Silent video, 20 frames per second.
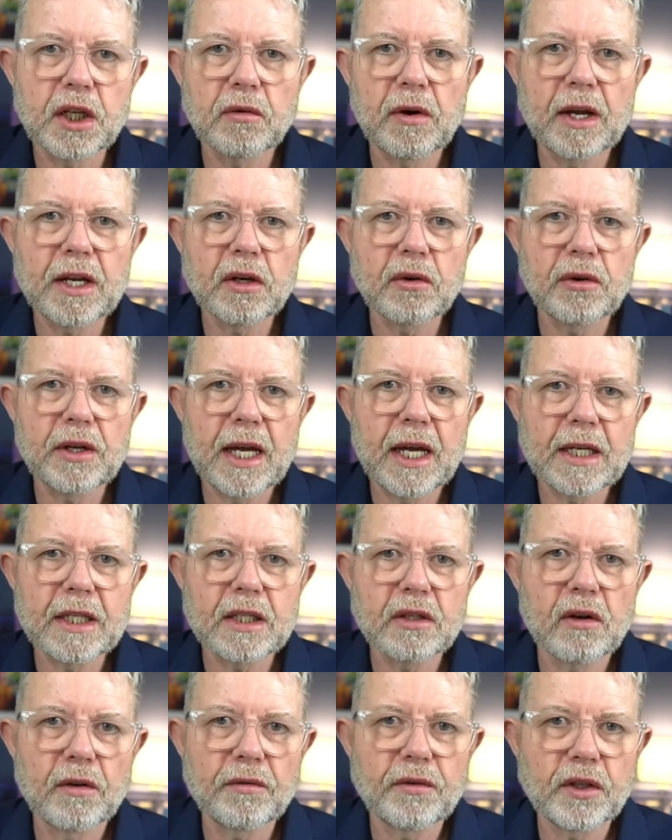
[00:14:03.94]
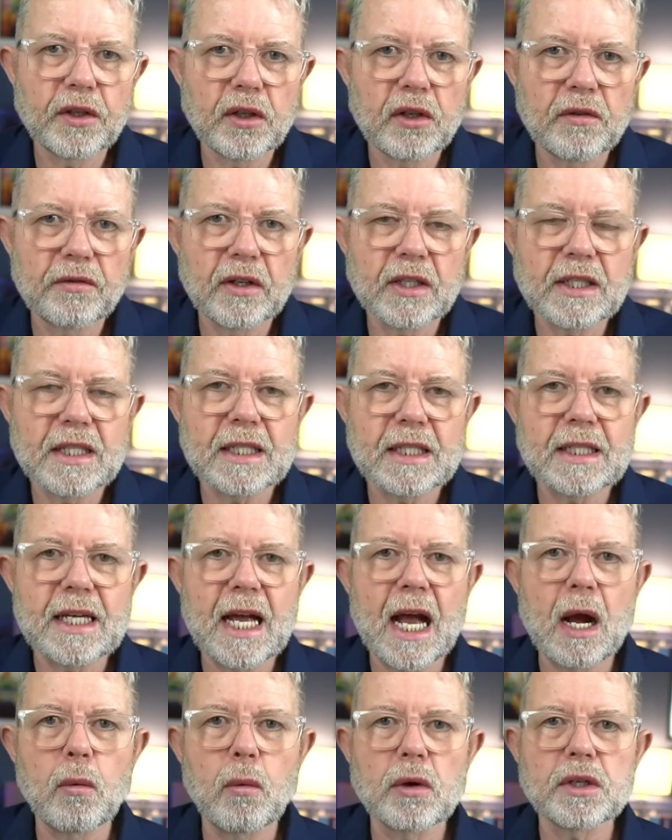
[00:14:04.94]
the great creator of the universe and
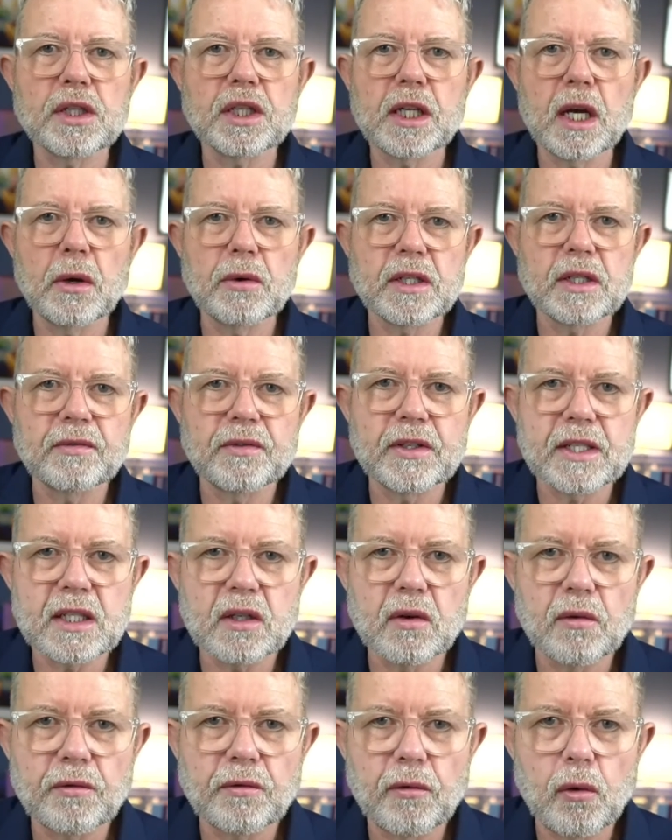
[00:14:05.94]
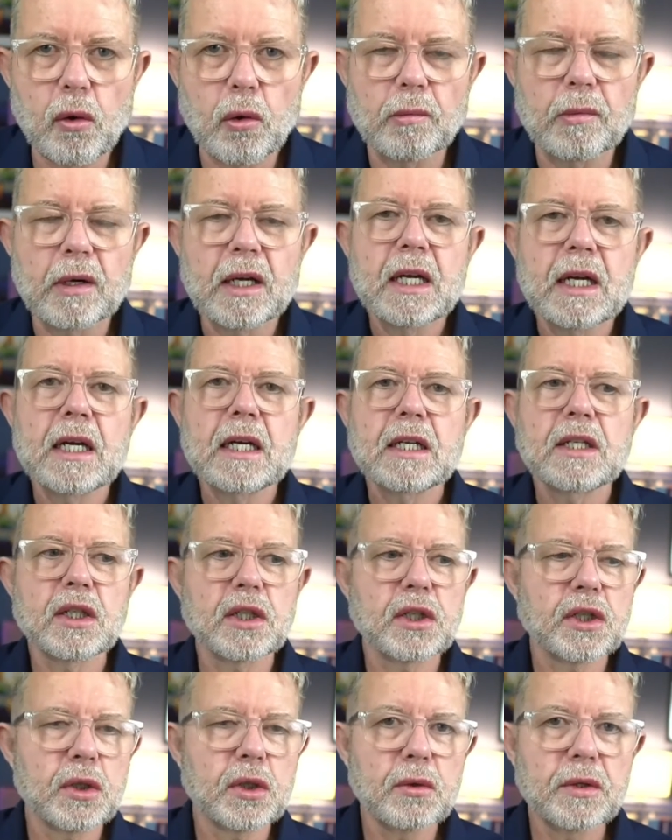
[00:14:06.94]
say, I want to go into physical form
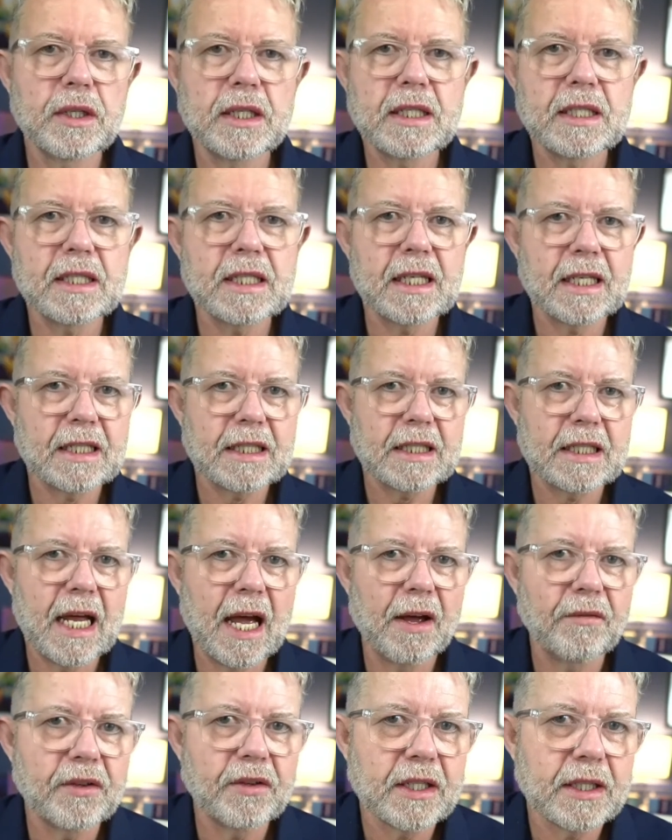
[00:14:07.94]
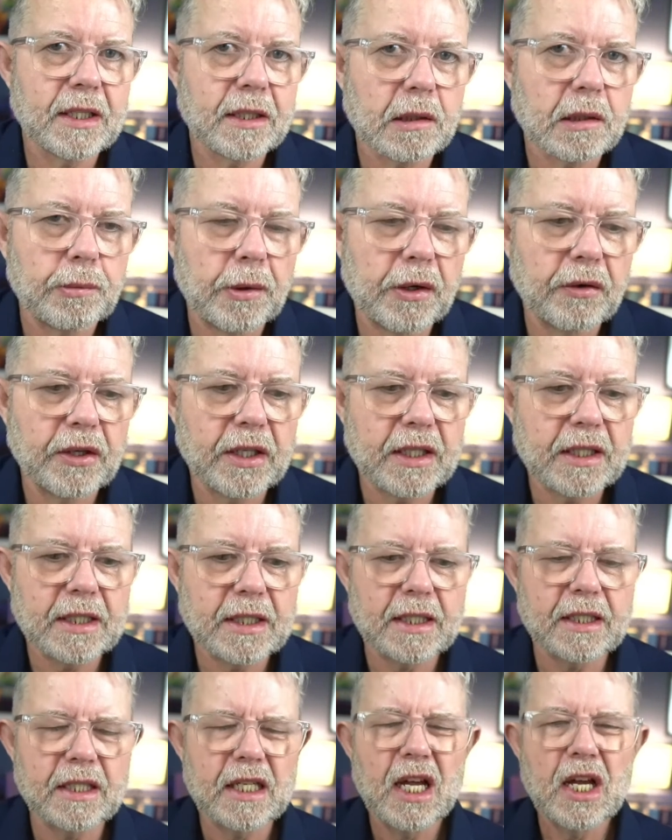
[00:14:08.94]
to do these things and have these
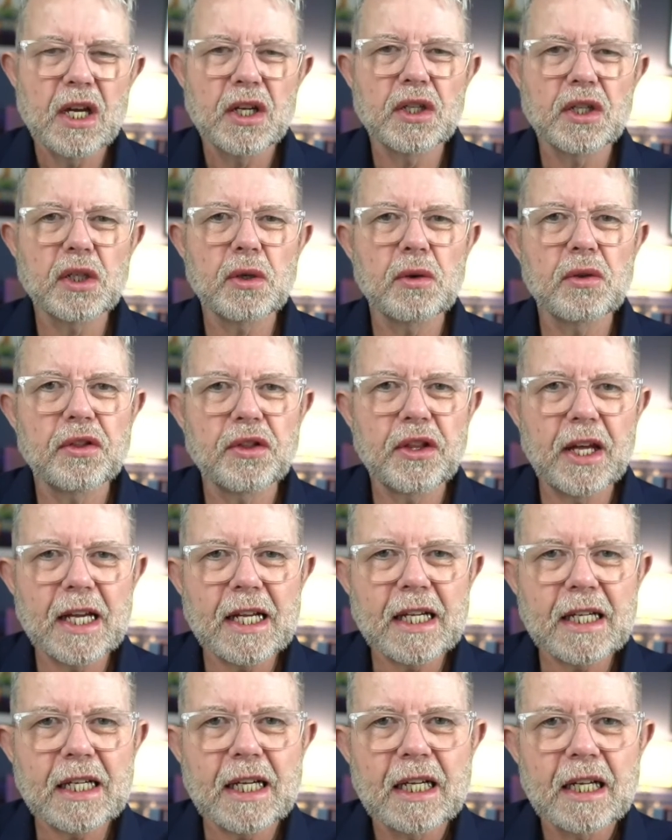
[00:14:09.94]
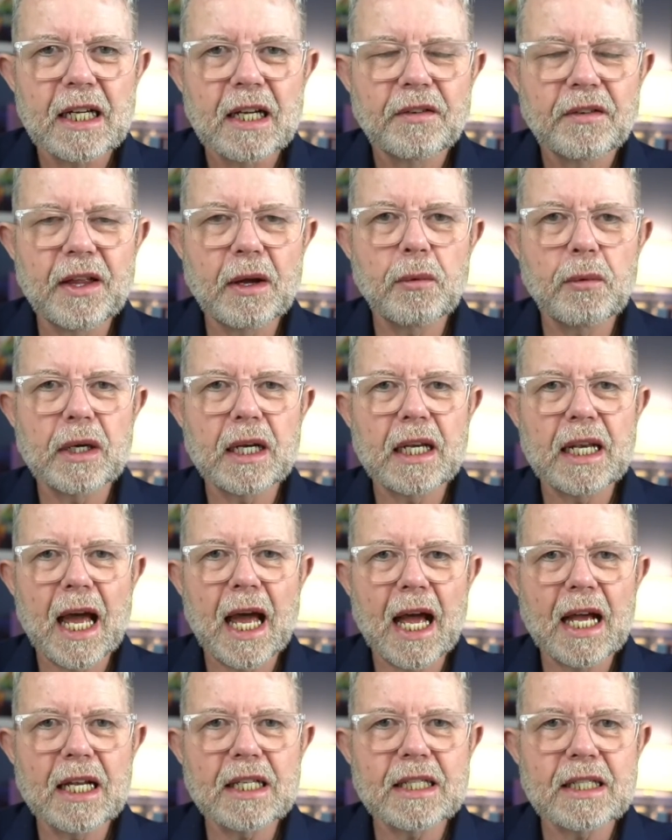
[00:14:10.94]
experiences, do you think they would
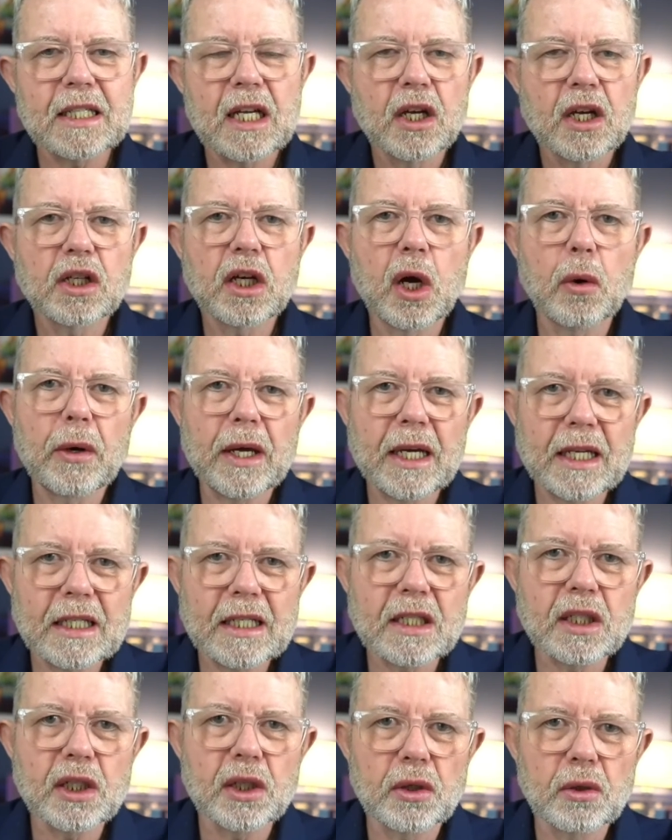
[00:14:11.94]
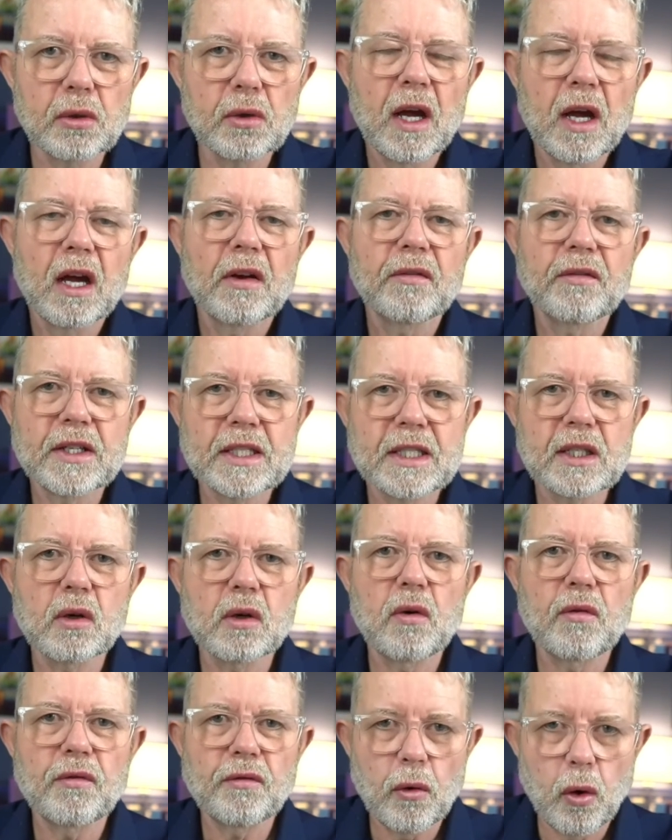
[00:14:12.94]
let us go into
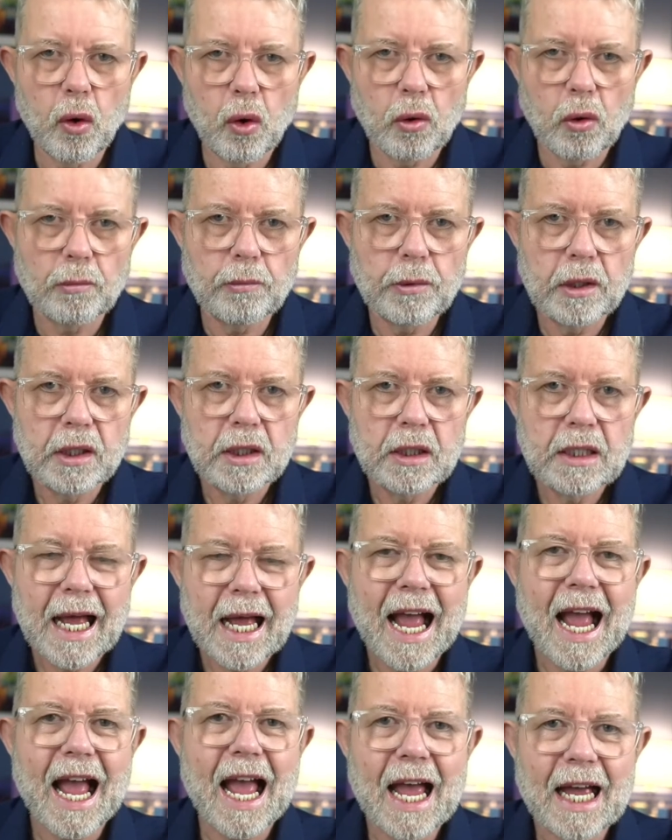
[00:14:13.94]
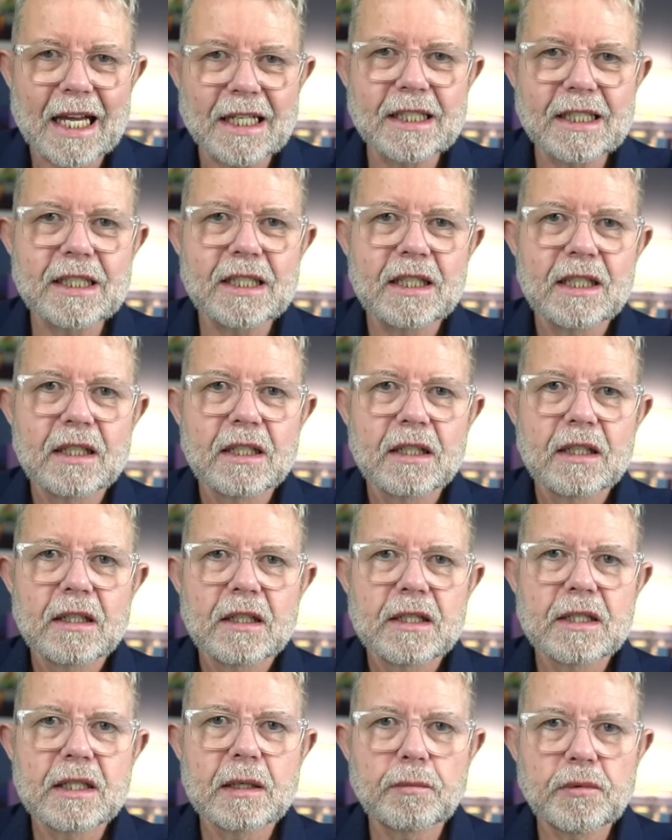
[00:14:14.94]
physical form and
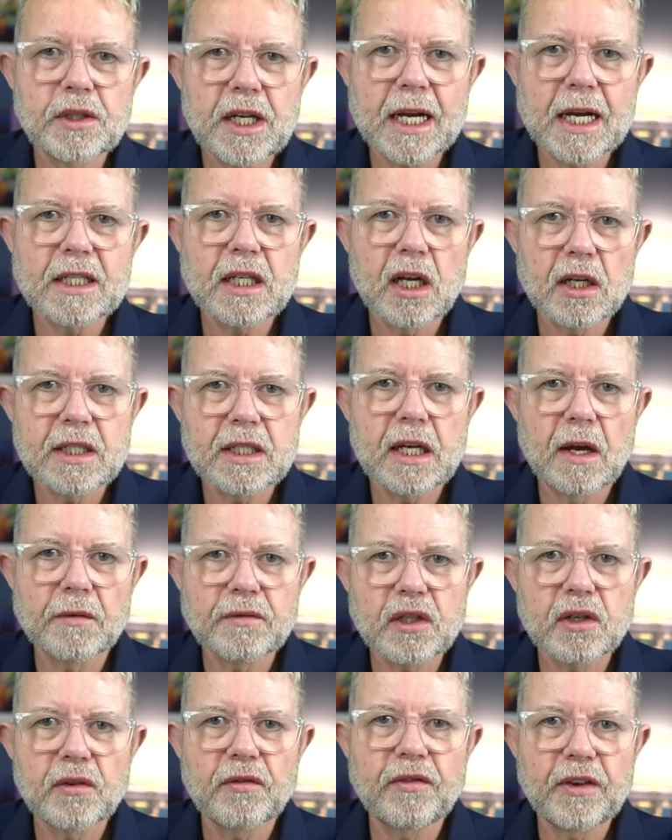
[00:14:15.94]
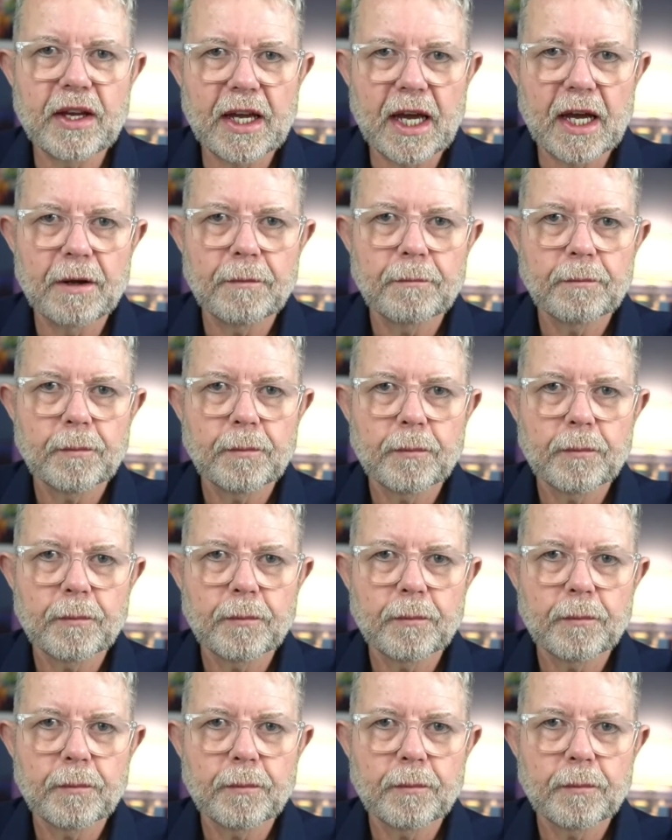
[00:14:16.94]
subject ourselves to fear